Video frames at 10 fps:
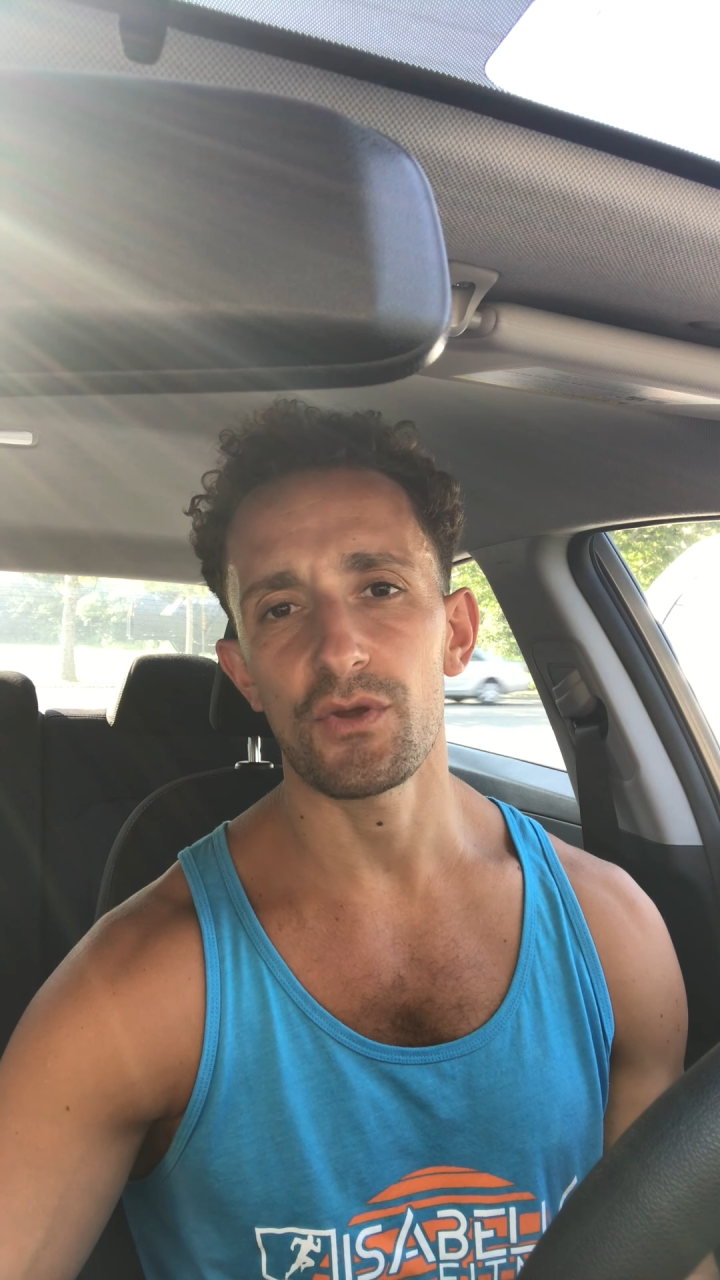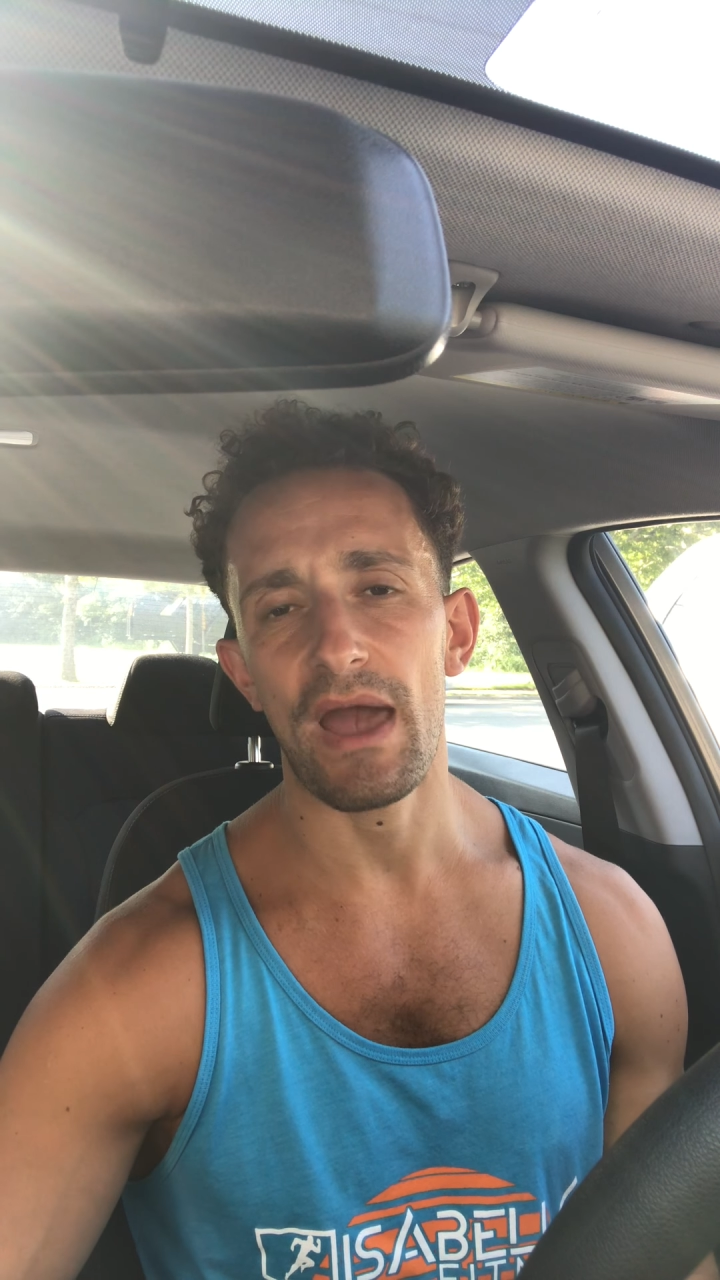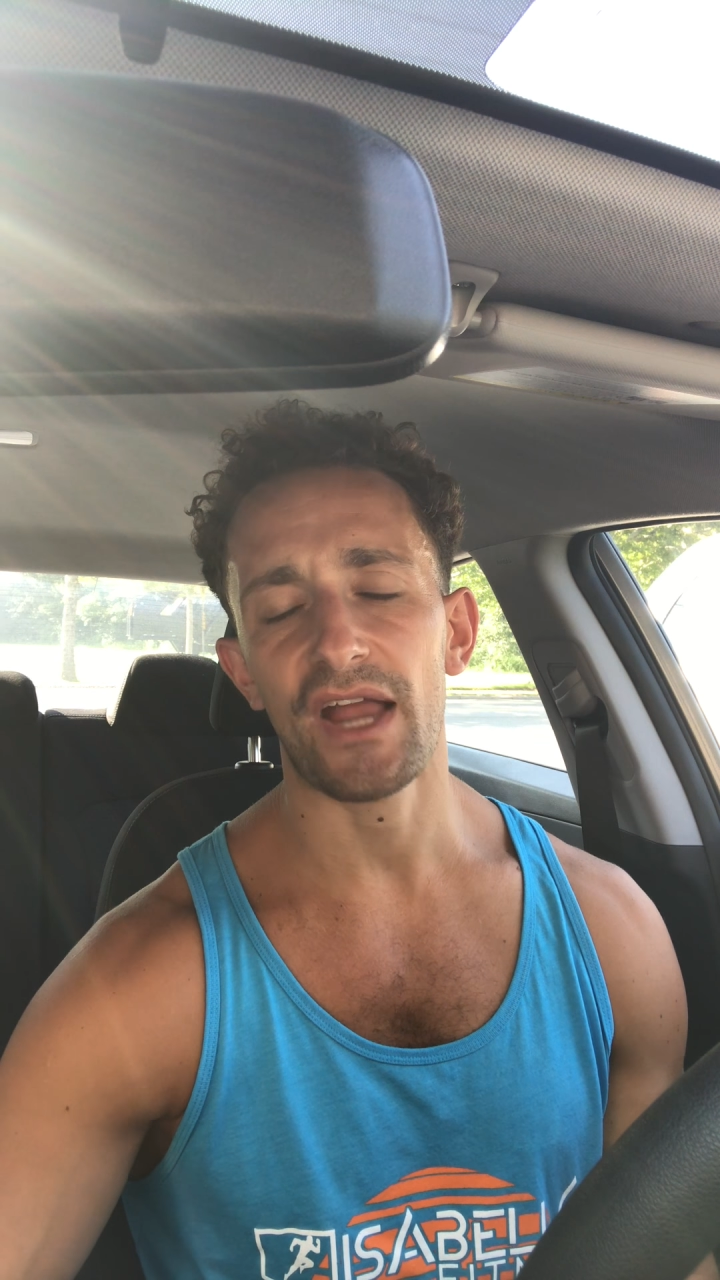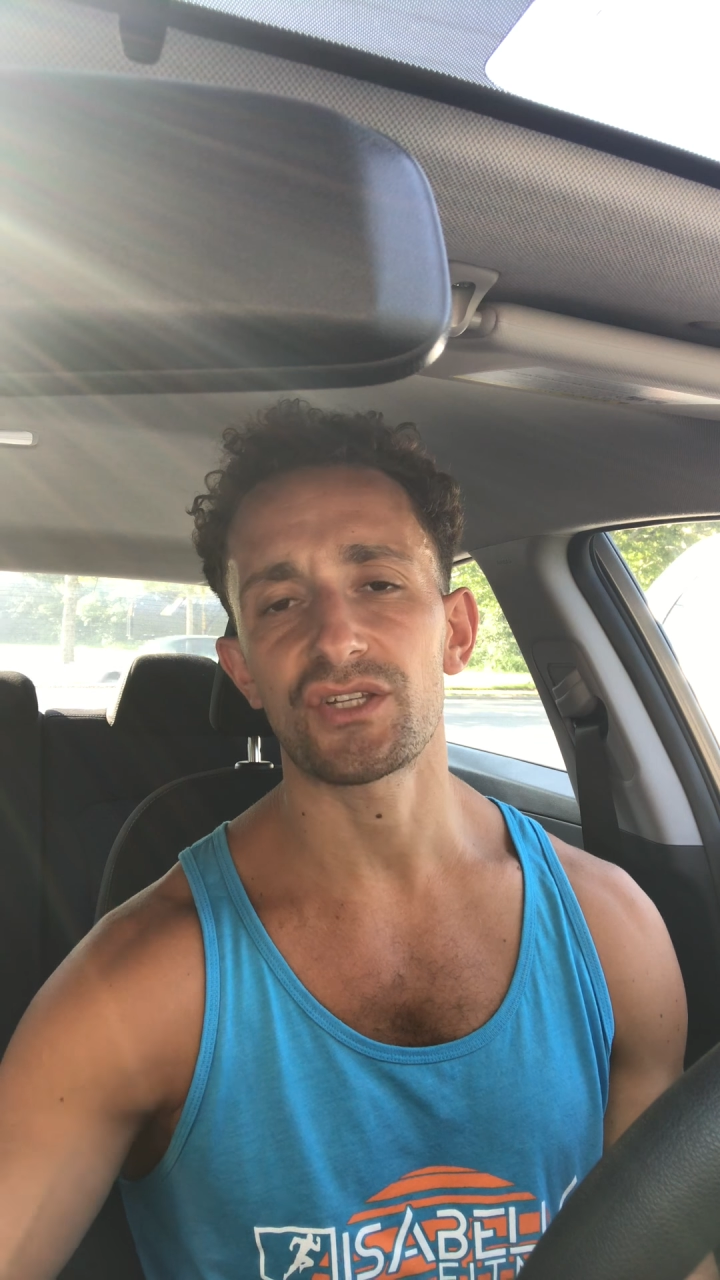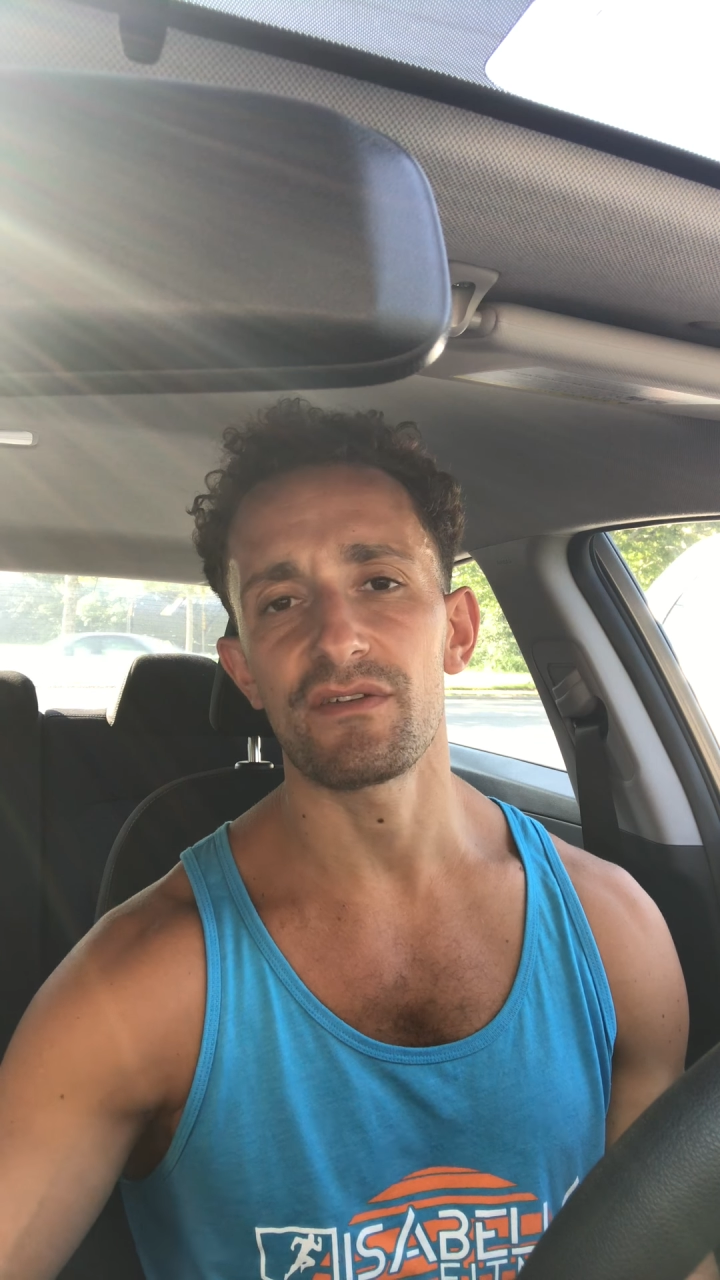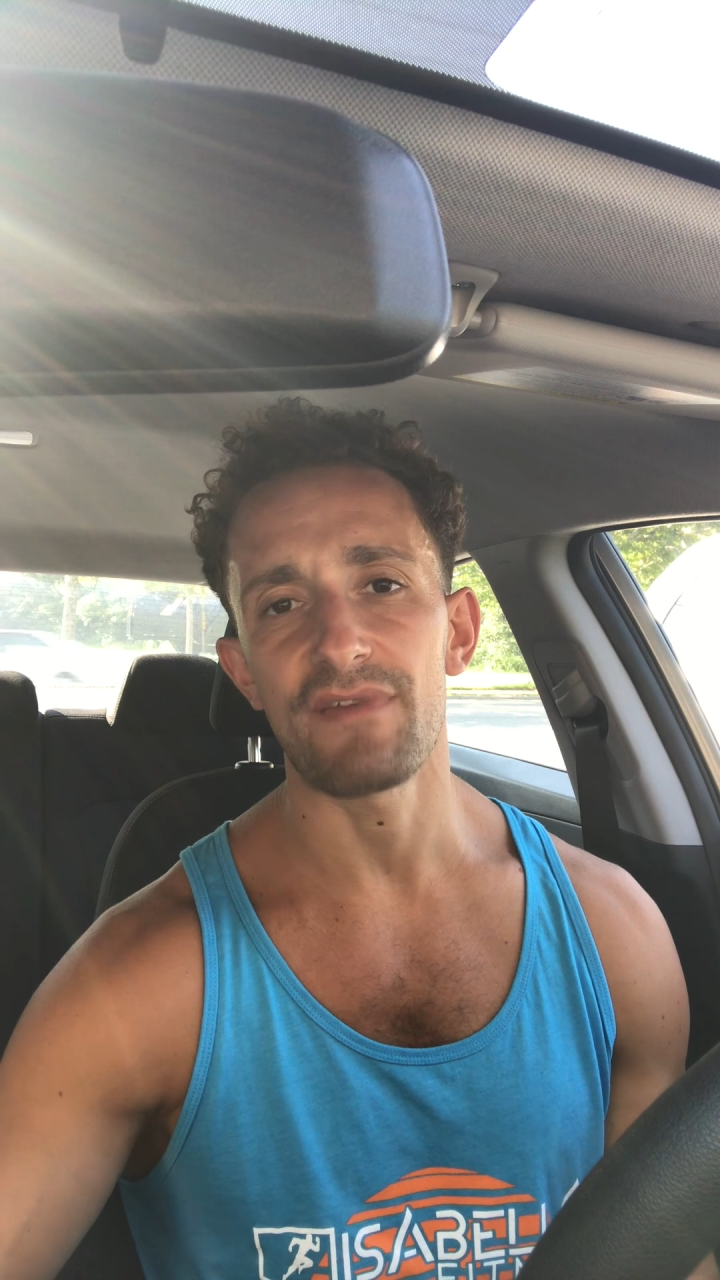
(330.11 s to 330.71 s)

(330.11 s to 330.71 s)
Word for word: do you actually